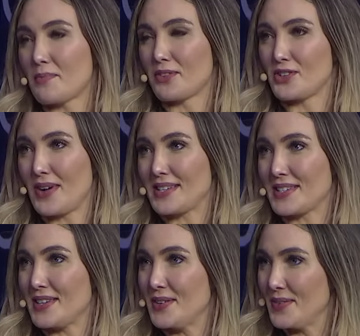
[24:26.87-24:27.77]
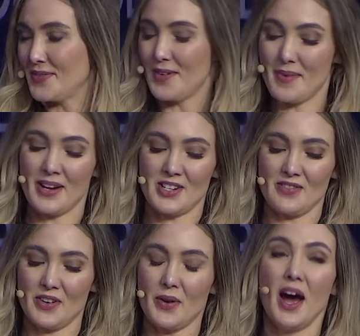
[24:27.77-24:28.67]
up for Dresden from each
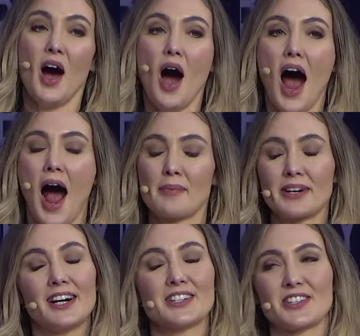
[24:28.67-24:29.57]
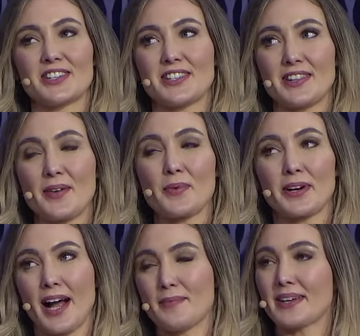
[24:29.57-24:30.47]
of you. I'm conscious that
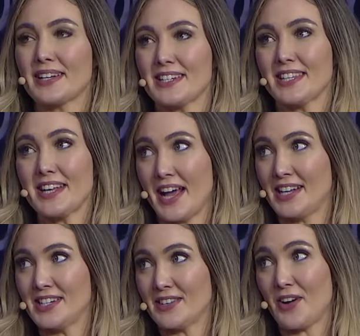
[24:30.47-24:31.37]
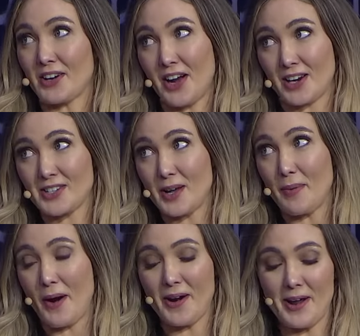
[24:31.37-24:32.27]
we're coming to the end of our cocktail
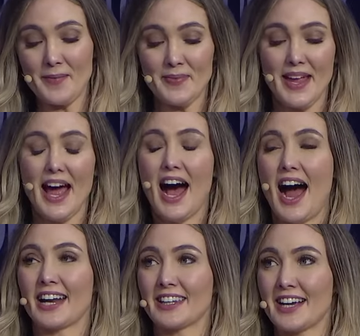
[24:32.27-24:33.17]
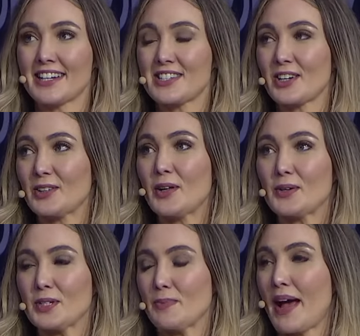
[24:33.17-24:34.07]
party. I'd like to
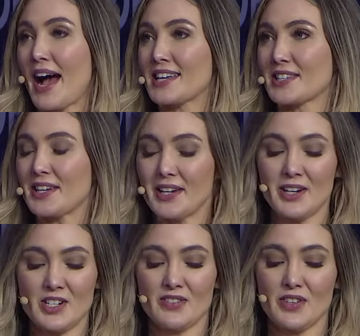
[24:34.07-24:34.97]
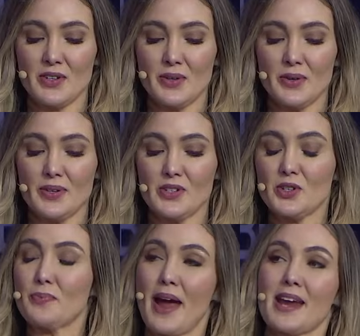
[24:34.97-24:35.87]
close by asking each of you
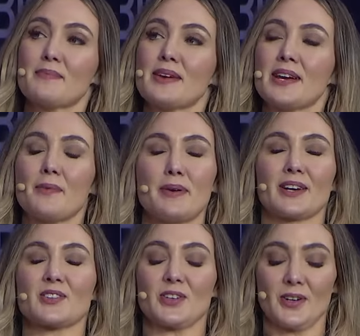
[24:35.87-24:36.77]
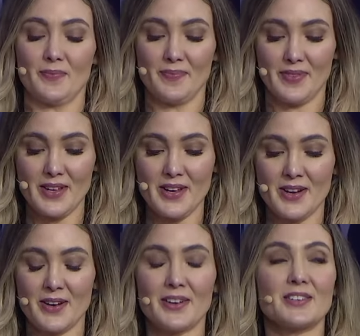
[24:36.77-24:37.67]
to paint me a picture. The
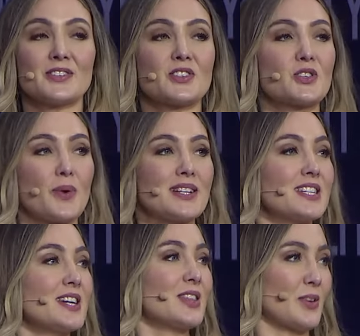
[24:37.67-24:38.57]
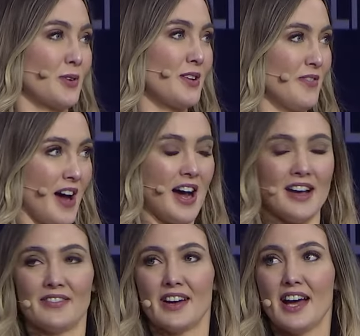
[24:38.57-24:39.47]
year is
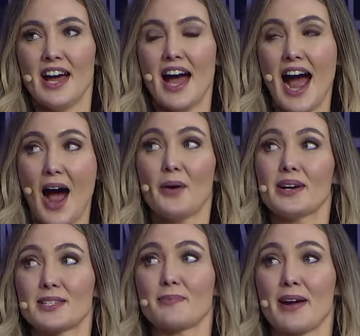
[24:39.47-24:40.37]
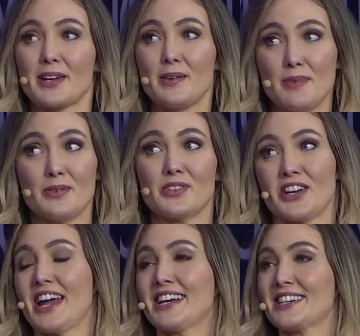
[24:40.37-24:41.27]
2035. How has my commute
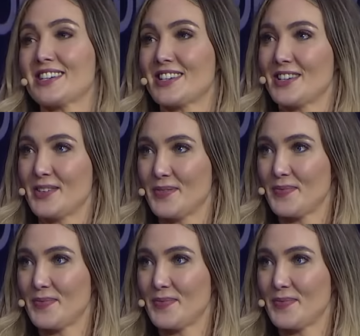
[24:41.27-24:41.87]
changed?